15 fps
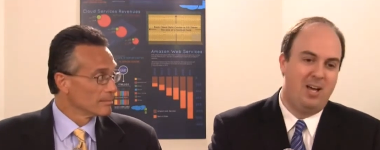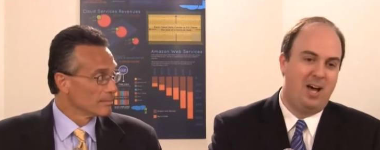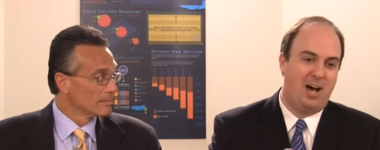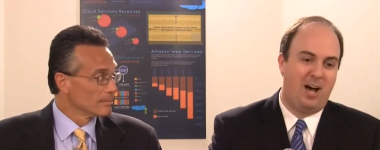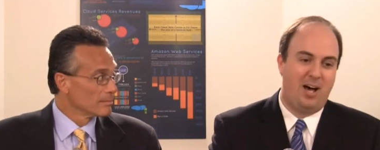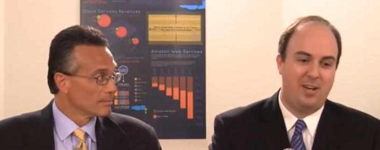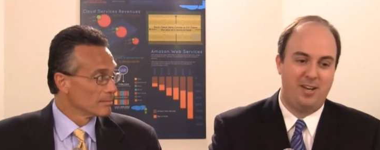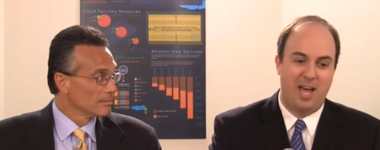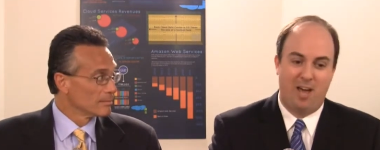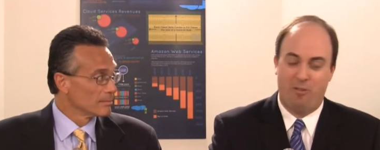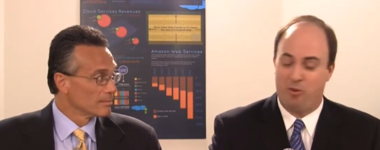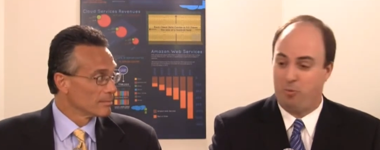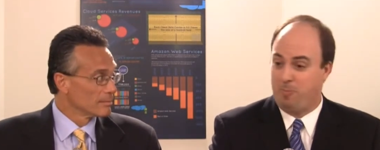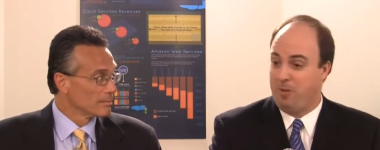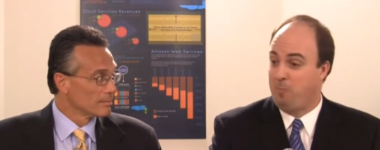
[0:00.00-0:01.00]
Speaker 1: Uh, now
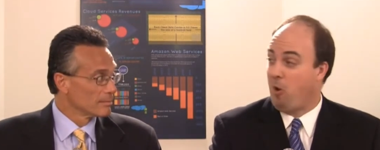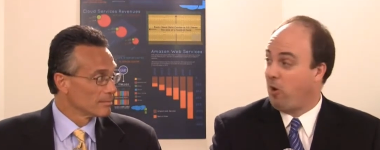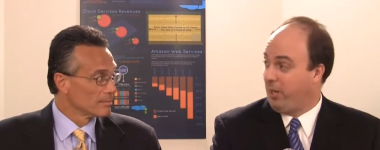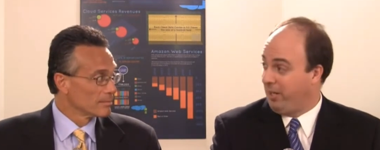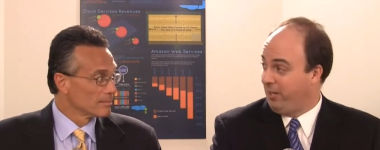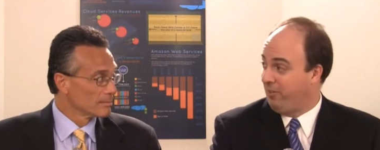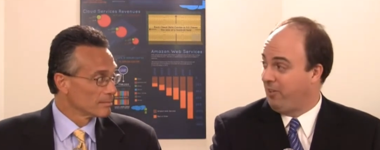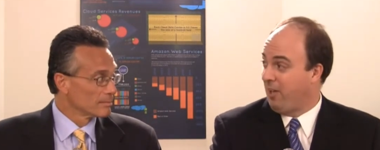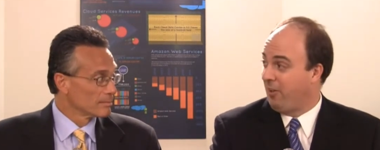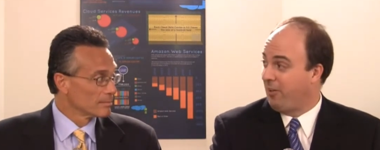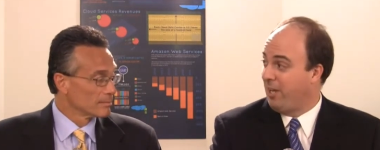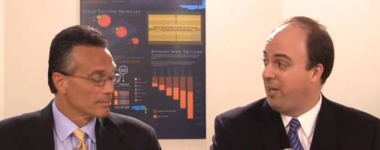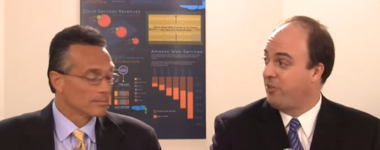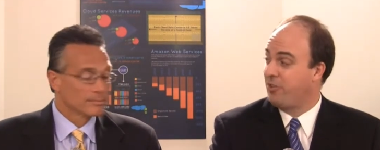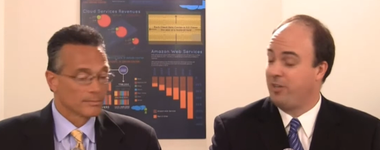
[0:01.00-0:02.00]
there's been market
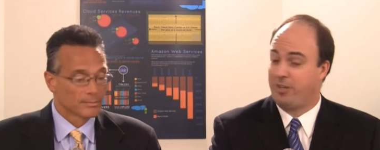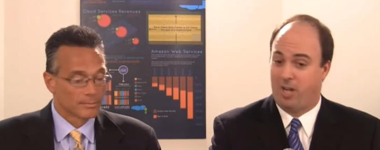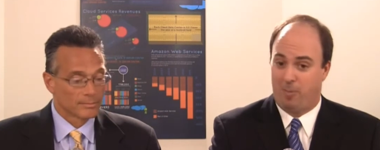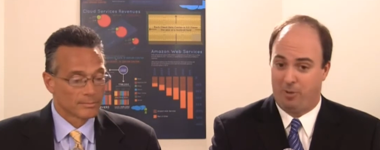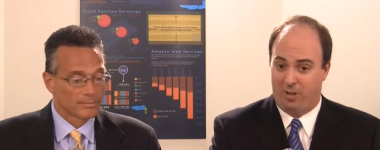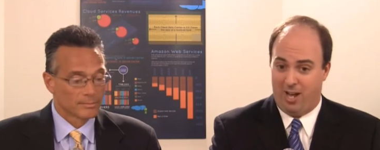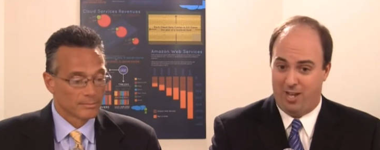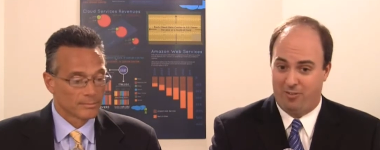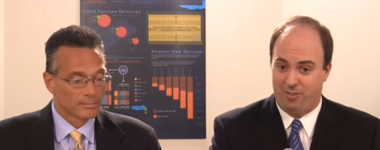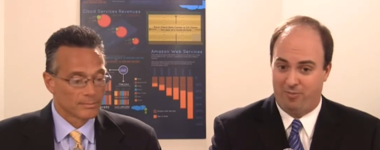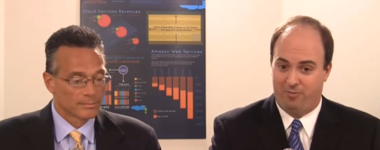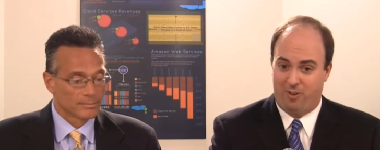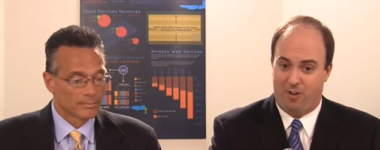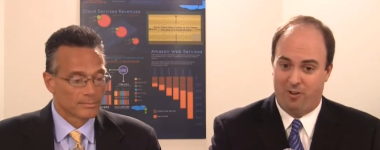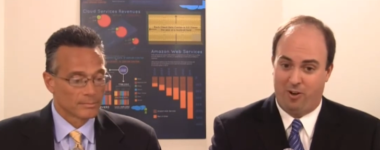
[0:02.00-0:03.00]
consolidation. A couple guys have
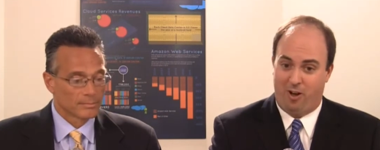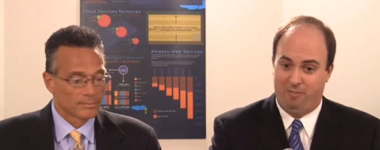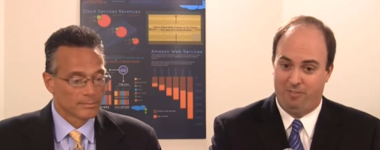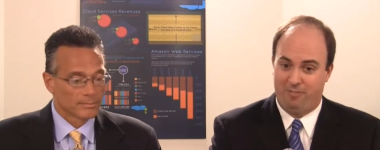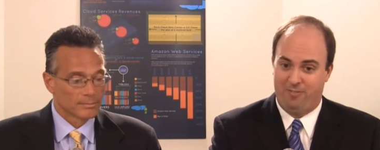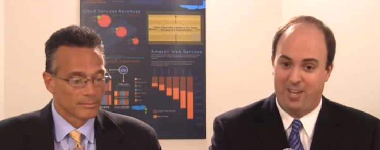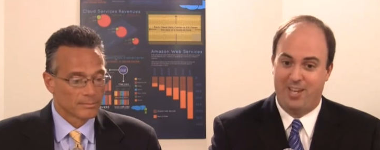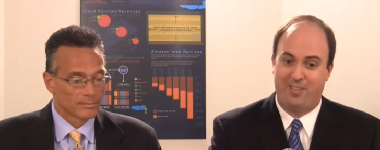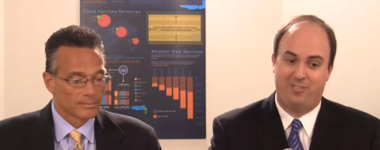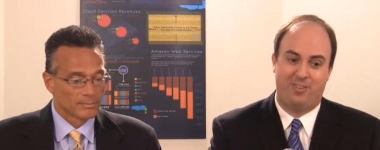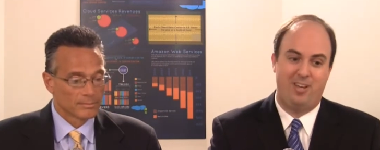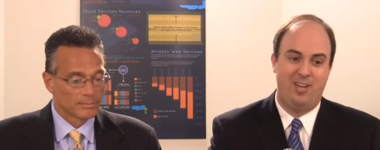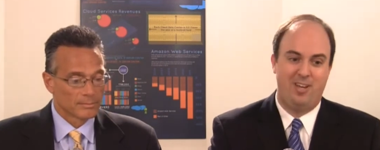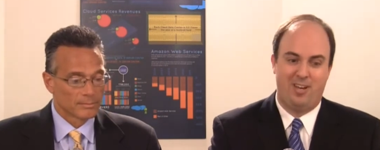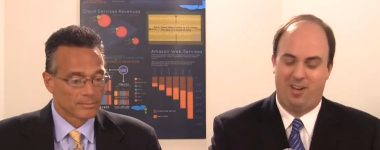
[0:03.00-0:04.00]
fallen off the face,
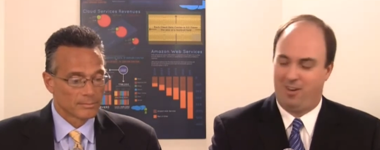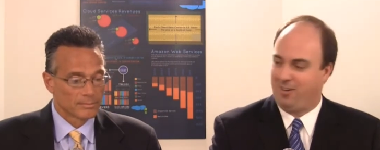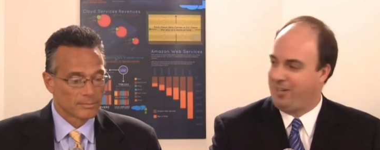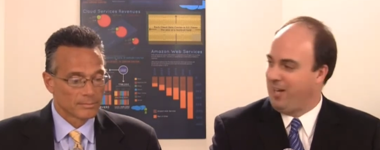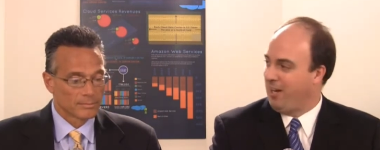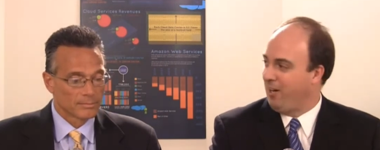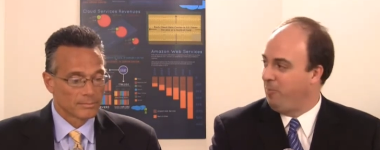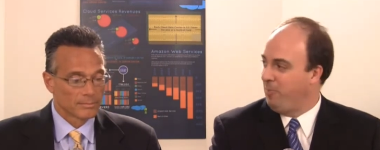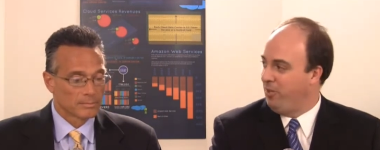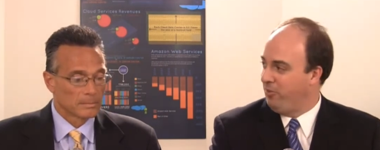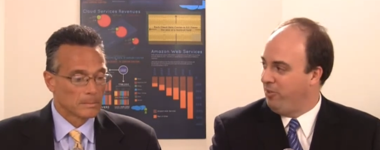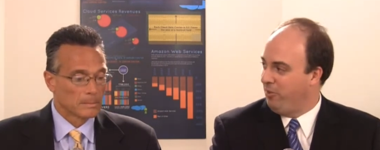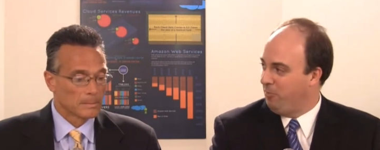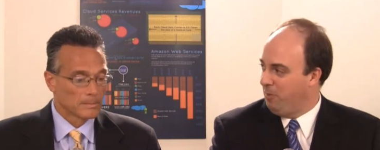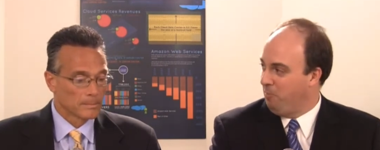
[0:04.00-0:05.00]
or uh, gone out of
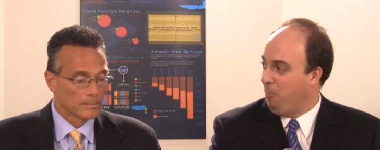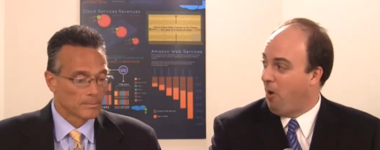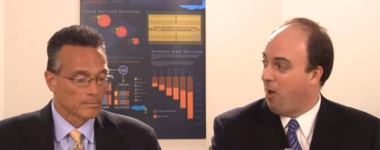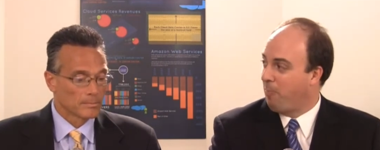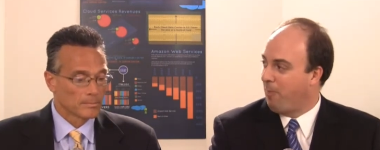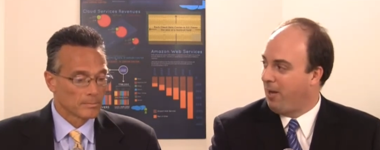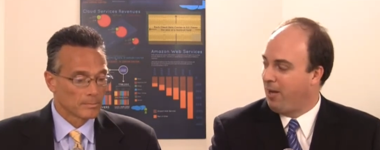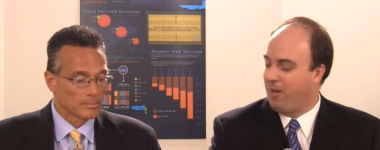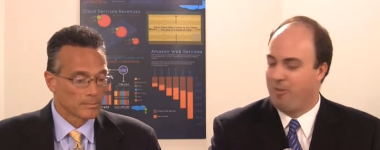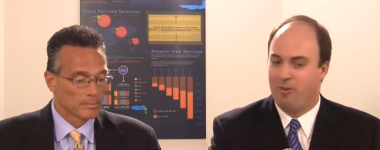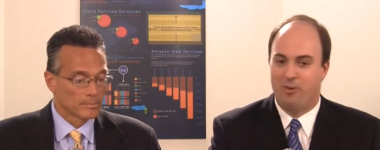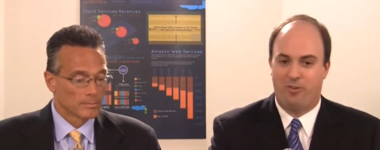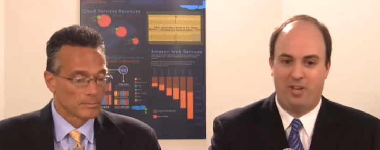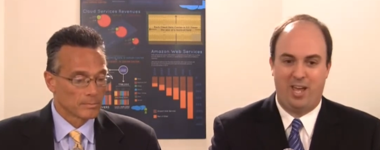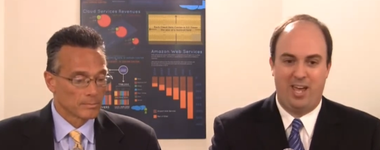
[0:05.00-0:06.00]
business, been bought by
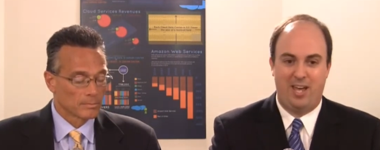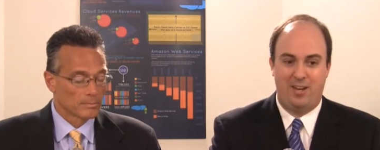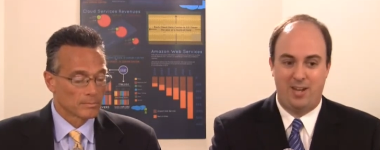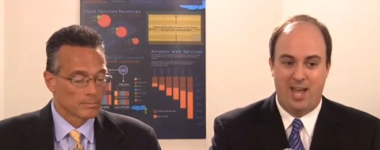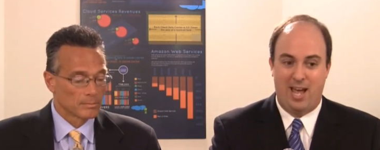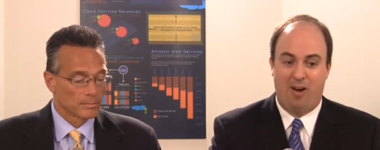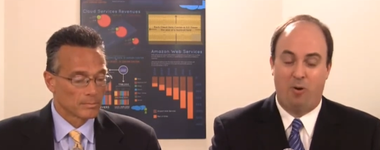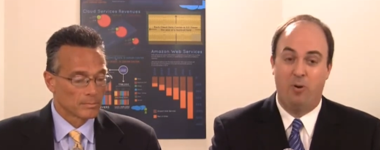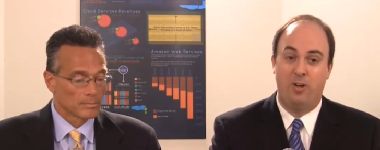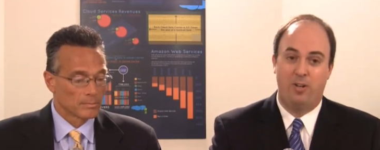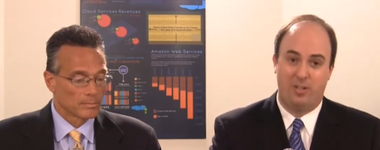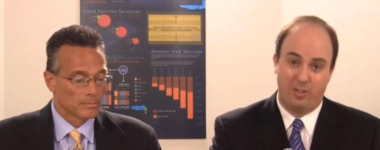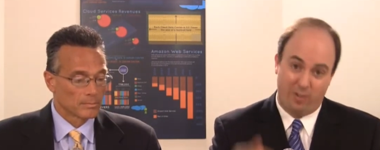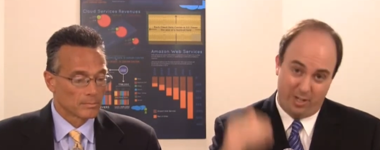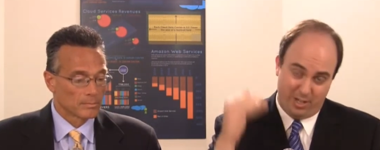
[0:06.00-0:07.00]
others, and now
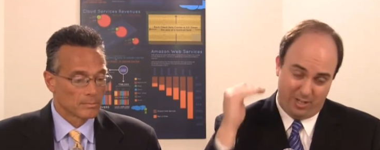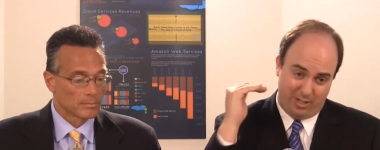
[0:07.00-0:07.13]
right, it,